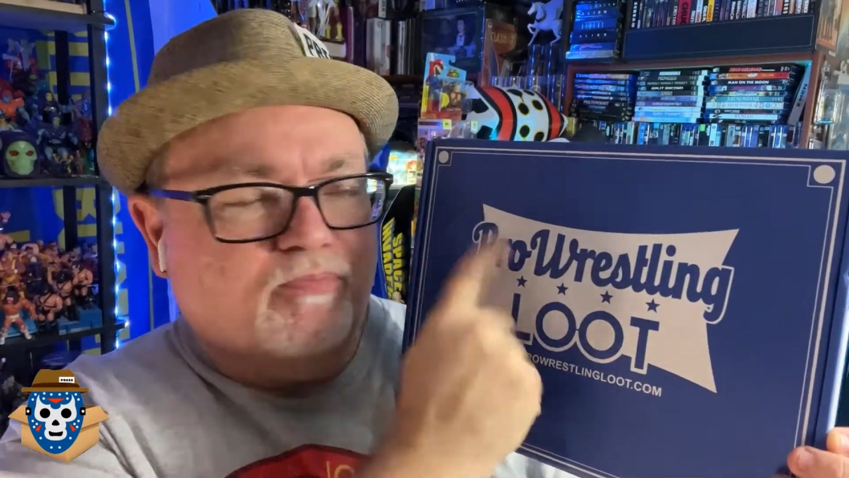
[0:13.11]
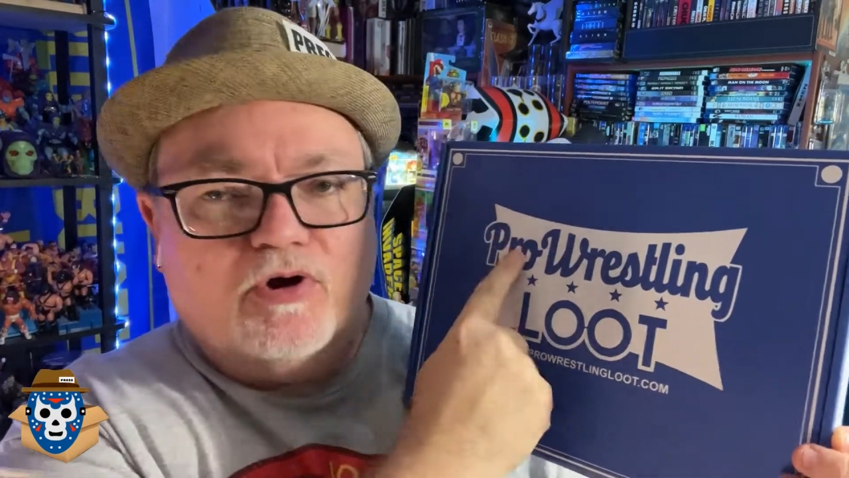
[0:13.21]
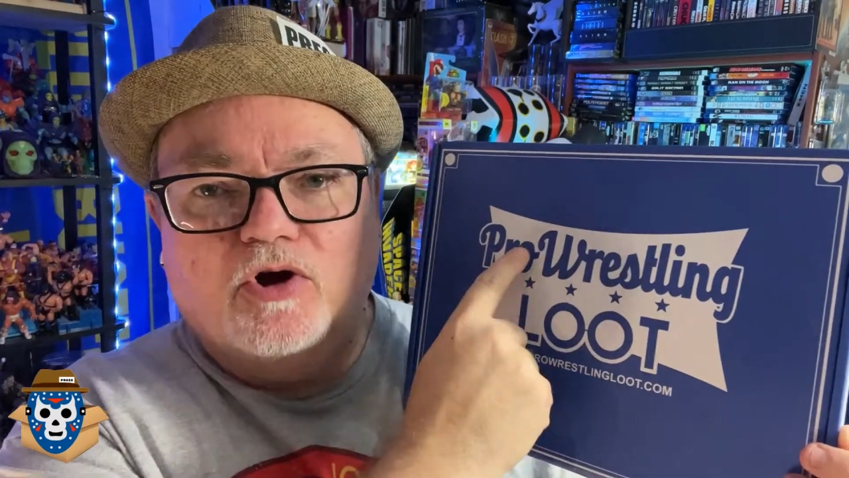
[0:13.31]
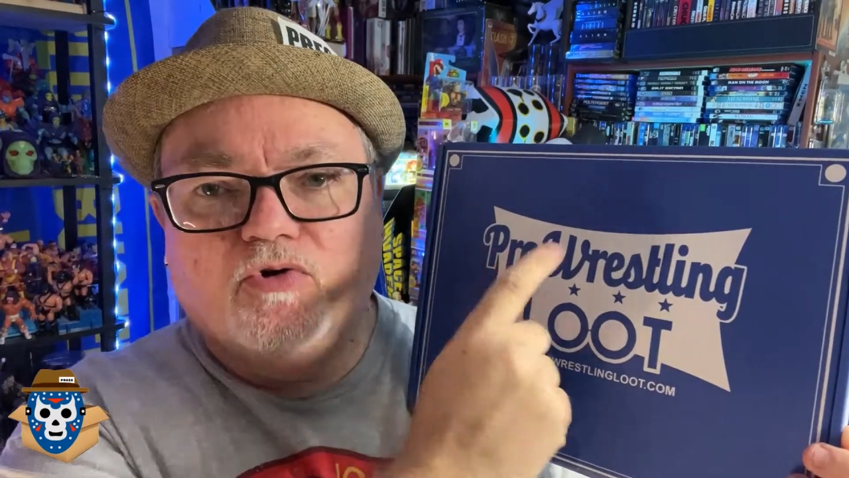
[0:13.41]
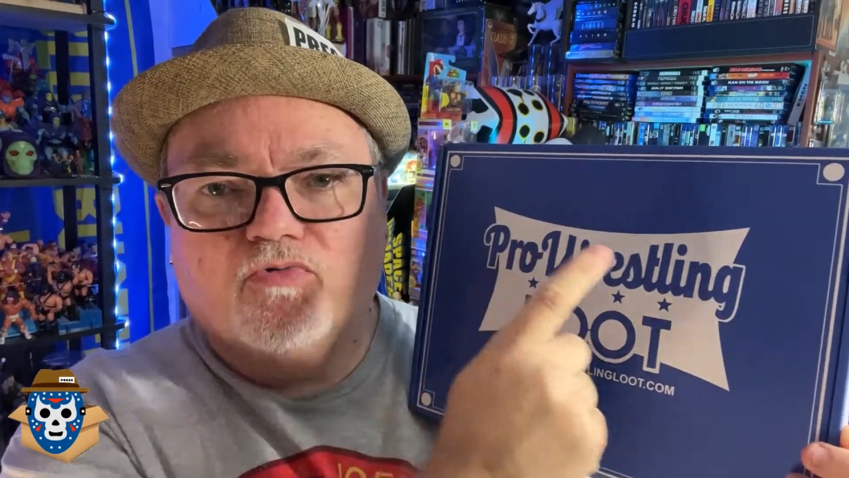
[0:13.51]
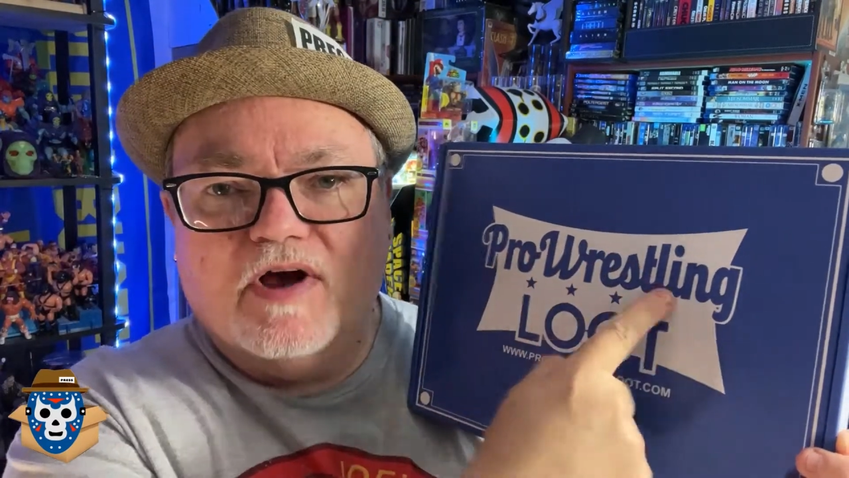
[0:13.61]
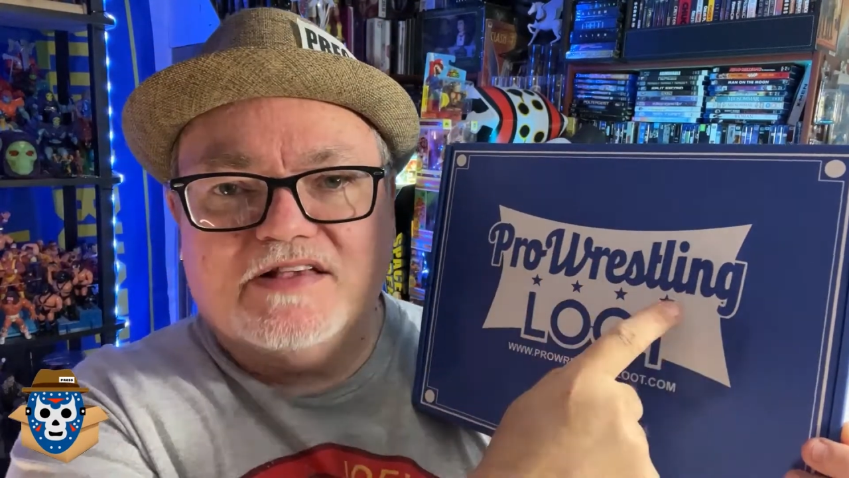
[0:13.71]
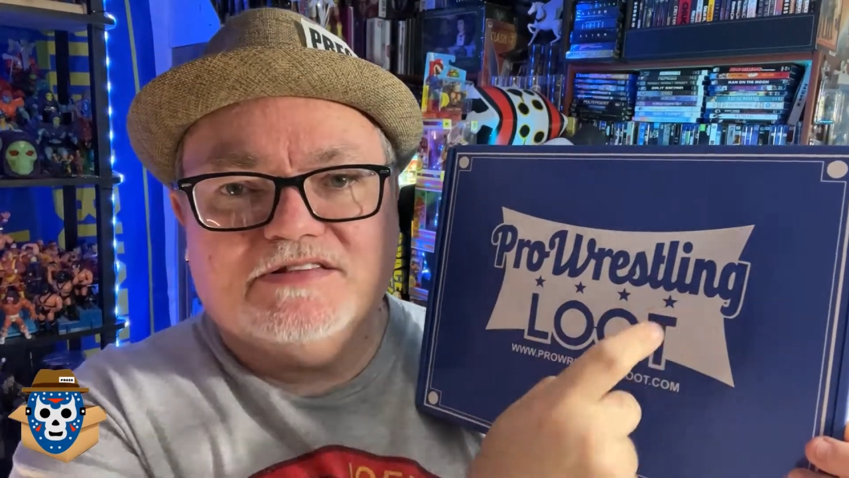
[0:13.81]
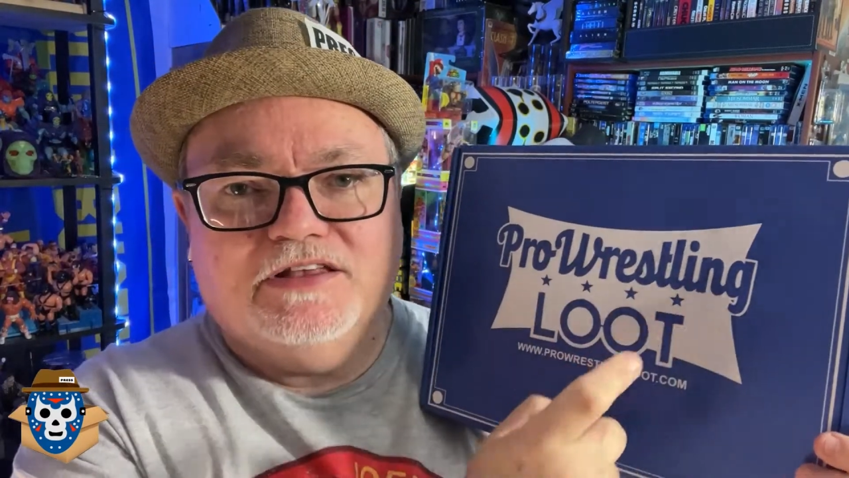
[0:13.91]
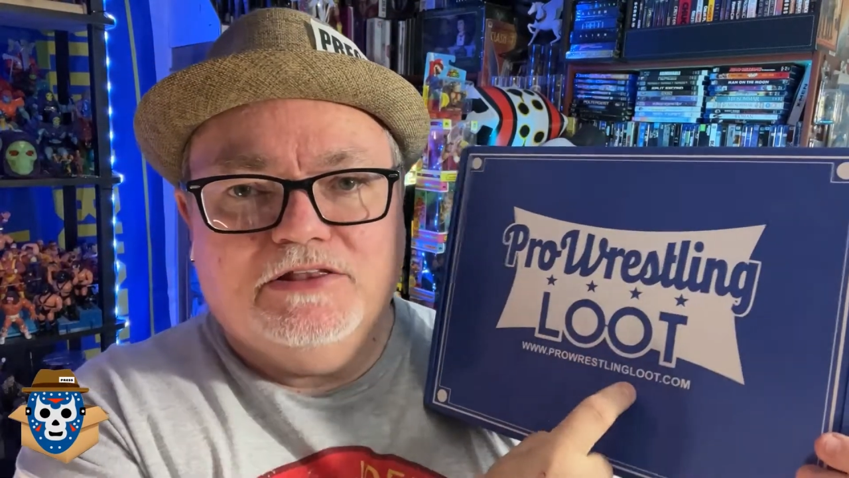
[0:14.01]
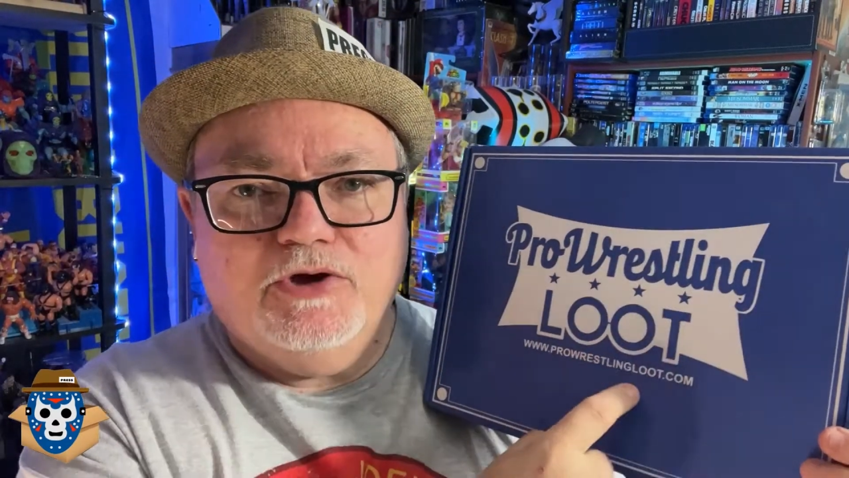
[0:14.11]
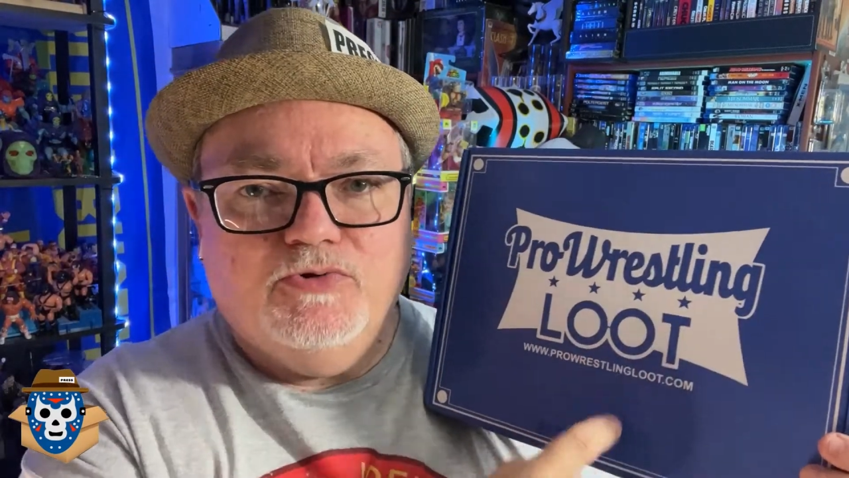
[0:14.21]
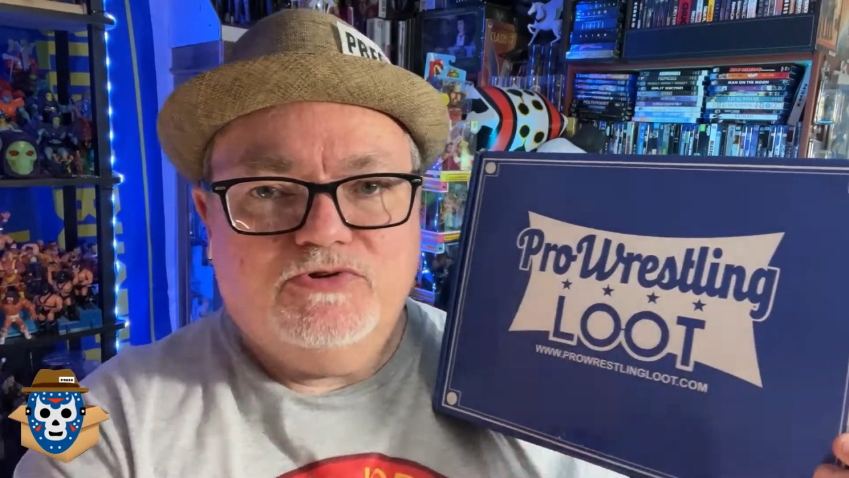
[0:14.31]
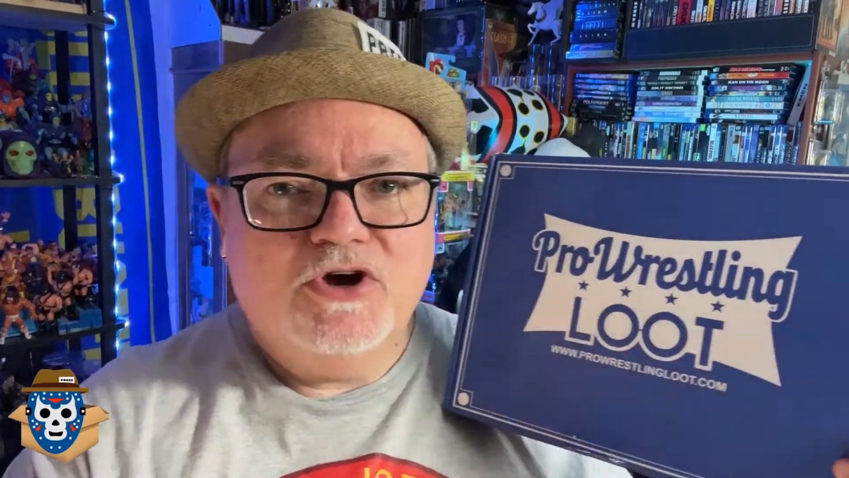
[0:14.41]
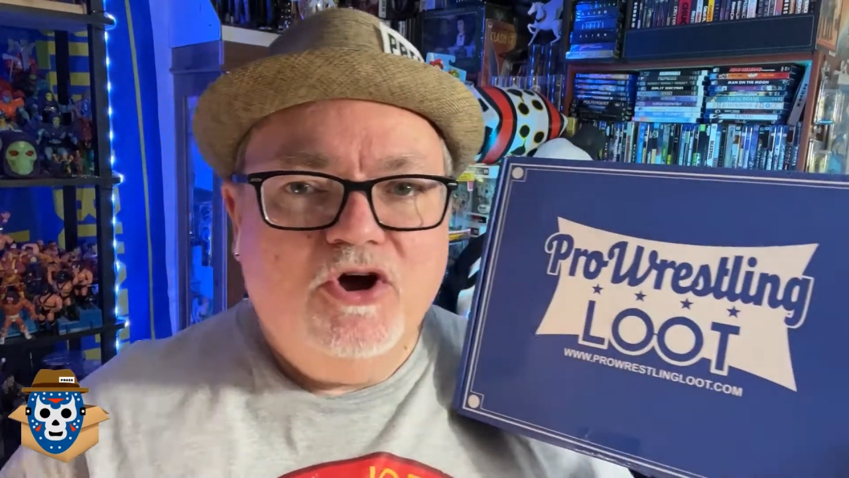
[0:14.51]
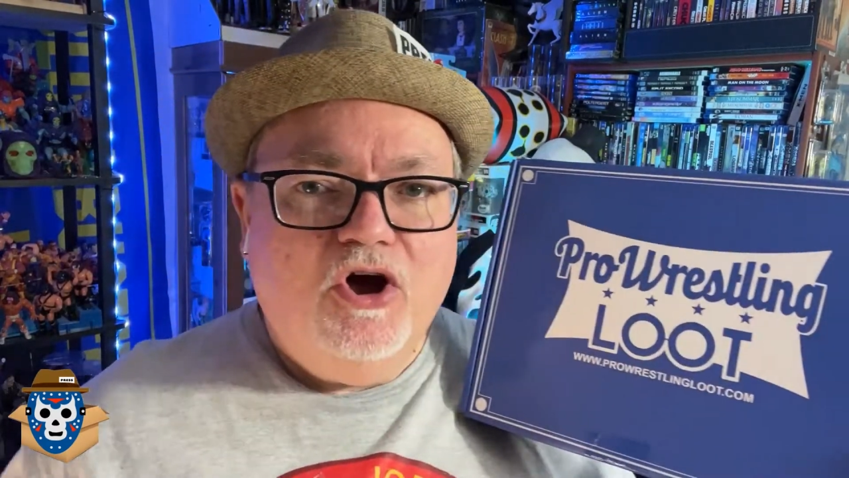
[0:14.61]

Pro Wrestling Loot,